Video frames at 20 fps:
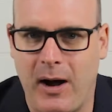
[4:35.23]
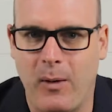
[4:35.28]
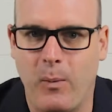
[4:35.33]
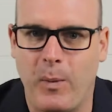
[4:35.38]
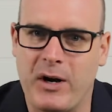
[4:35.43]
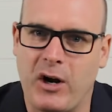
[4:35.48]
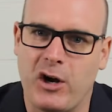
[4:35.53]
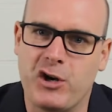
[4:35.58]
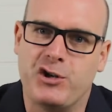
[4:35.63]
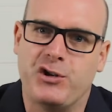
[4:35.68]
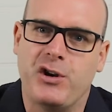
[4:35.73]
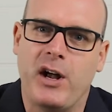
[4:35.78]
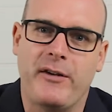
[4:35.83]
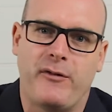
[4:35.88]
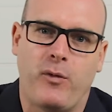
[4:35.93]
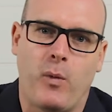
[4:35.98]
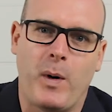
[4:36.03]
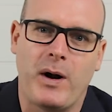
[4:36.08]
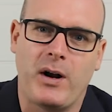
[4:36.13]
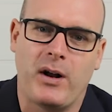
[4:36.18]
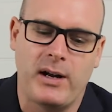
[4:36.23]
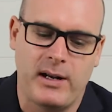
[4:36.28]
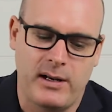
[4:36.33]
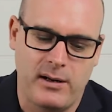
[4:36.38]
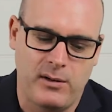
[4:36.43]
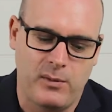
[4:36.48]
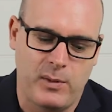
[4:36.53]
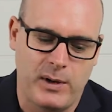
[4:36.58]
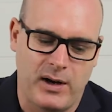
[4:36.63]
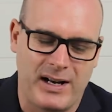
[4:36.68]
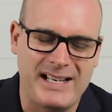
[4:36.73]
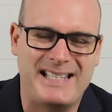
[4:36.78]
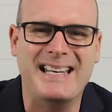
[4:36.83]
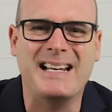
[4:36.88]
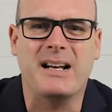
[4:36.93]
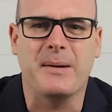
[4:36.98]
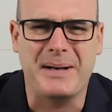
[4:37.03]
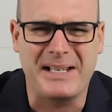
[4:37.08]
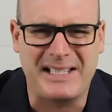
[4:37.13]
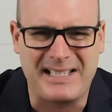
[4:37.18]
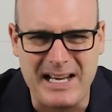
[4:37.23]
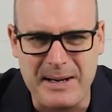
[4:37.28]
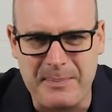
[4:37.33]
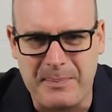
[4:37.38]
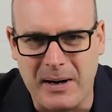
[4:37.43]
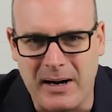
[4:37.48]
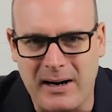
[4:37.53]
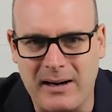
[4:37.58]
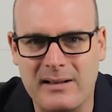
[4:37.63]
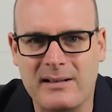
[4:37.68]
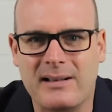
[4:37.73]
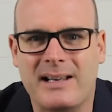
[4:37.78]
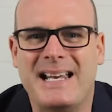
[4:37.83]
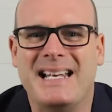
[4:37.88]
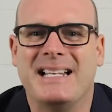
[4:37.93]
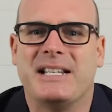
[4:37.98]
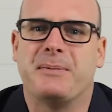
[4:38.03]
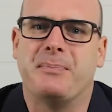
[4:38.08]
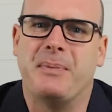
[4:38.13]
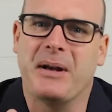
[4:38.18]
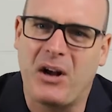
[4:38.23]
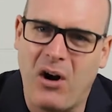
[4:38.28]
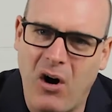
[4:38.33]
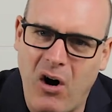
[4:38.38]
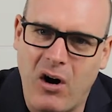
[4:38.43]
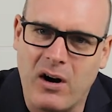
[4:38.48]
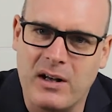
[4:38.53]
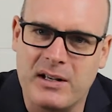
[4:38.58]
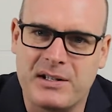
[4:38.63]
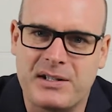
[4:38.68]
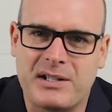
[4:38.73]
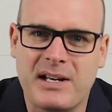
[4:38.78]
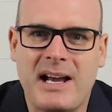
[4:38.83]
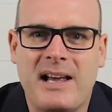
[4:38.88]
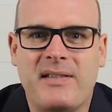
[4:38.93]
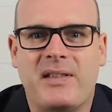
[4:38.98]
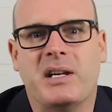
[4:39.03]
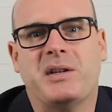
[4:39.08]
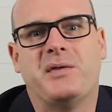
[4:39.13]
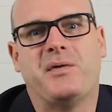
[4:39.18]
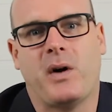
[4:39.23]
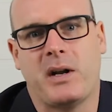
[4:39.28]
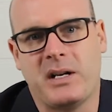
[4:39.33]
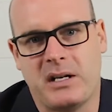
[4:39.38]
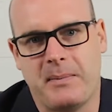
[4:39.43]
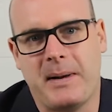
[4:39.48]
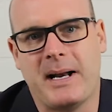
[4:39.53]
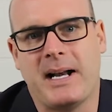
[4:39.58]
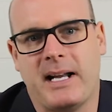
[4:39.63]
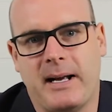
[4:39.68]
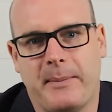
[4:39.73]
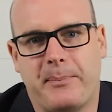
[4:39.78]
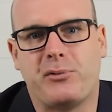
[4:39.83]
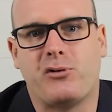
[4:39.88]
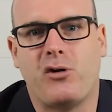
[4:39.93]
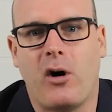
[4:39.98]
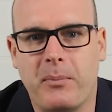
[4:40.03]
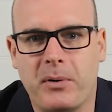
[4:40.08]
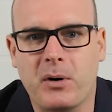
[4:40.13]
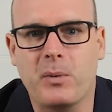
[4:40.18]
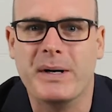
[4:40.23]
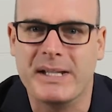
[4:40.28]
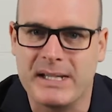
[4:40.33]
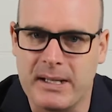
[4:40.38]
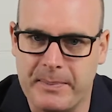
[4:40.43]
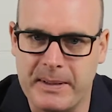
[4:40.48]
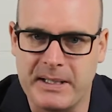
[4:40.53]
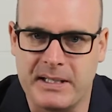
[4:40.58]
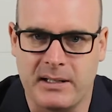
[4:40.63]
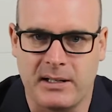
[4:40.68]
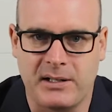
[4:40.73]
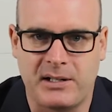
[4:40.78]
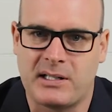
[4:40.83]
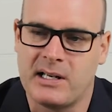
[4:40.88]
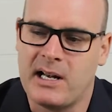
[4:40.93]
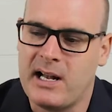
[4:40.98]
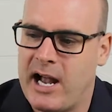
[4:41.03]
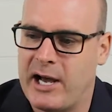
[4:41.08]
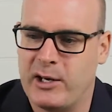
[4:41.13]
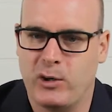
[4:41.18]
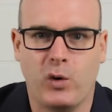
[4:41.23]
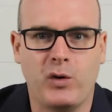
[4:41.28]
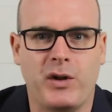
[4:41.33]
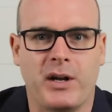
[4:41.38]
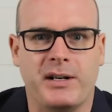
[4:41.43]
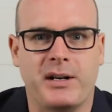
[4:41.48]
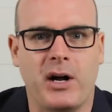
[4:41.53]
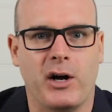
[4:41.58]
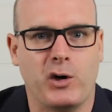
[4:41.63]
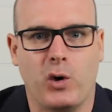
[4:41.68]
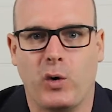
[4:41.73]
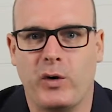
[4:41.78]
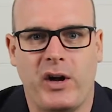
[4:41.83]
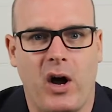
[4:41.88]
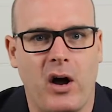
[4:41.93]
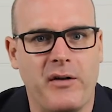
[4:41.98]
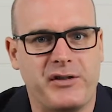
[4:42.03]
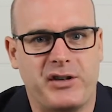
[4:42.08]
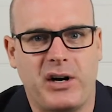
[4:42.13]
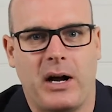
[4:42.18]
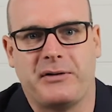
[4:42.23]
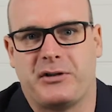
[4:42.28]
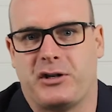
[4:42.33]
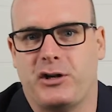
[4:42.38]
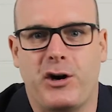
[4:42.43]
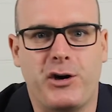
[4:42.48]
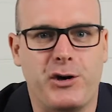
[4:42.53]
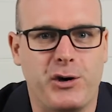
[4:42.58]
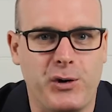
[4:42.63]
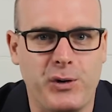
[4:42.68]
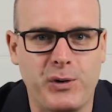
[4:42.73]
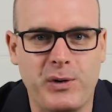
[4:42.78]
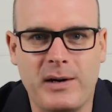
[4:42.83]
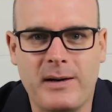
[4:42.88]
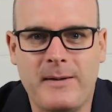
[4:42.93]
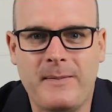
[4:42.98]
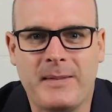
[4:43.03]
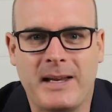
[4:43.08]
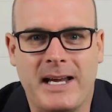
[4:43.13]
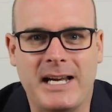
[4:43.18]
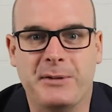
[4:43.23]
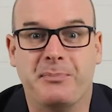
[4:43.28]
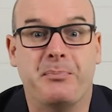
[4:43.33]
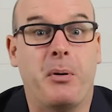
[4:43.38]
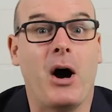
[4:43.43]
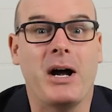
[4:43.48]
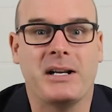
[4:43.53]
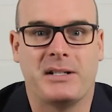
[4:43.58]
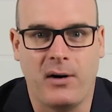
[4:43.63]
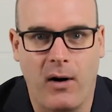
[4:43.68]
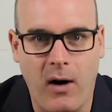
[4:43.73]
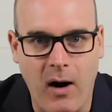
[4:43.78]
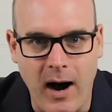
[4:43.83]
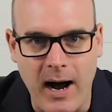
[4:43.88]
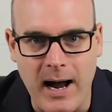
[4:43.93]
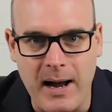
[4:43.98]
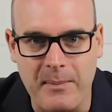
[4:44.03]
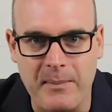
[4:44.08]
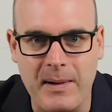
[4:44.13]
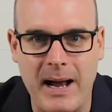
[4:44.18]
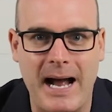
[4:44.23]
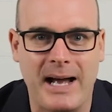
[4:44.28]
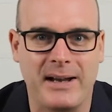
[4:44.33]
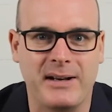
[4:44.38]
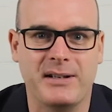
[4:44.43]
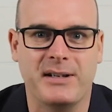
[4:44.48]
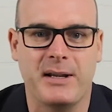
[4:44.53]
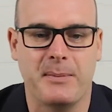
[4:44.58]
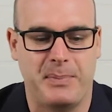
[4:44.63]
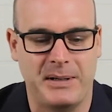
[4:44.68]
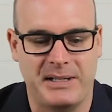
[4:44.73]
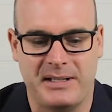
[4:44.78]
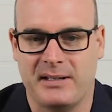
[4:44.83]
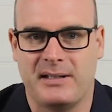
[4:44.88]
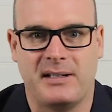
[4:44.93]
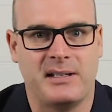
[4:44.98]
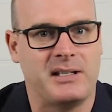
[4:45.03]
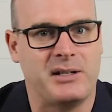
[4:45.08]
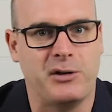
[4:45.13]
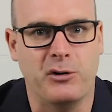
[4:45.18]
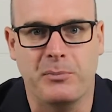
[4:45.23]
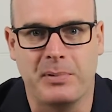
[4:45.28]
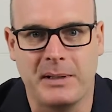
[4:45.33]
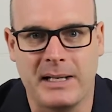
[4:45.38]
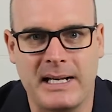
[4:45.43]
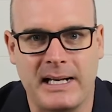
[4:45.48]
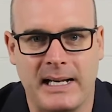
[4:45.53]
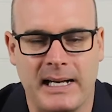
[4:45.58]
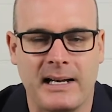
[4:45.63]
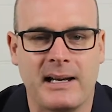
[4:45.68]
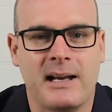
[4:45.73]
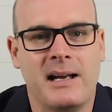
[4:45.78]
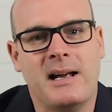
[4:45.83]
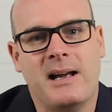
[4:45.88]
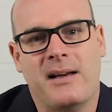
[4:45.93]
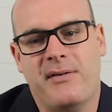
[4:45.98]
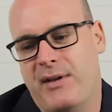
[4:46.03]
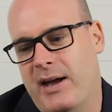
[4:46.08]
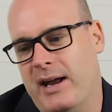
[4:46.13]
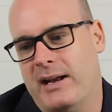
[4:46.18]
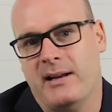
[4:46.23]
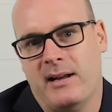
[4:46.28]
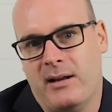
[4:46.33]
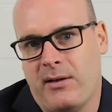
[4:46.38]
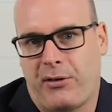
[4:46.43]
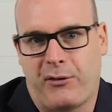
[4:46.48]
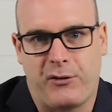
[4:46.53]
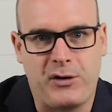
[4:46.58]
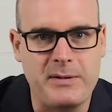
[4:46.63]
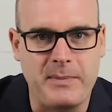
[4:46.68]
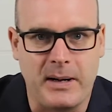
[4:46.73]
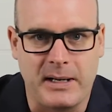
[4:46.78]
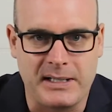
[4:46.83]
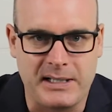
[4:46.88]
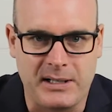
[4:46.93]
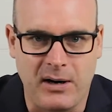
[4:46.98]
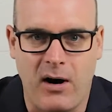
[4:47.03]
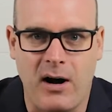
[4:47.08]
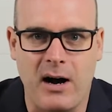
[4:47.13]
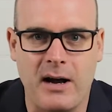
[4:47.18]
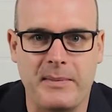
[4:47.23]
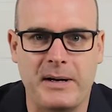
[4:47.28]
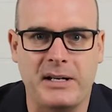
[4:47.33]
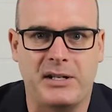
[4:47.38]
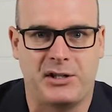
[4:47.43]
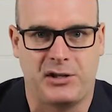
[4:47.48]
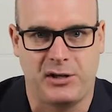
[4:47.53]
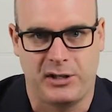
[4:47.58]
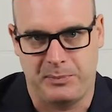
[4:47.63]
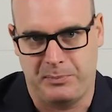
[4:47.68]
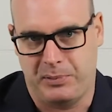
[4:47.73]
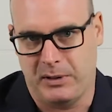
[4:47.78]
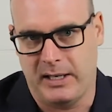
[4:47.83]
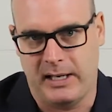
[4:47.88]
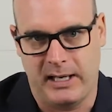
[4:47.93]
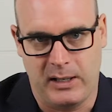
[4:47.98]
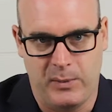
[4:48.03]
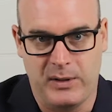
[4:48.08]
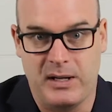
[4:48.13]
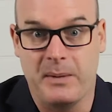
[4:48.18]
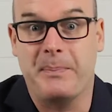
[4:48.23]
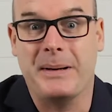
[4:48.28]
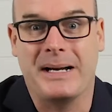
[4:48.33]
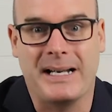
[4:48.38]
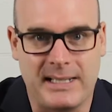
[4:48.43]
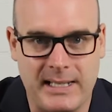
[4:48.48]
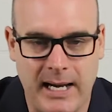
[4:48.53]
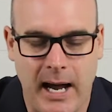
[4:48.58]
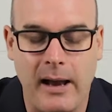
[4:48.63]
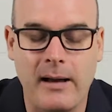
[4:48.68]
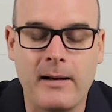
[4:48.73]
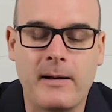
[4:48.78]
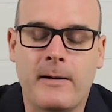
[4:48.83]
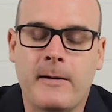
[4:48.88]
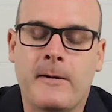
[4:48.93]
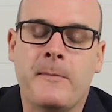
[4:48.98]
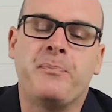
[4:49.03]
And when I dig a bit deeper, it's because there's fundamentally a problem with the business. And all the overdraft's going to do is buy time and the business is still bleeding. Then in 3 months' time, it's just bleeding with a bigger debt.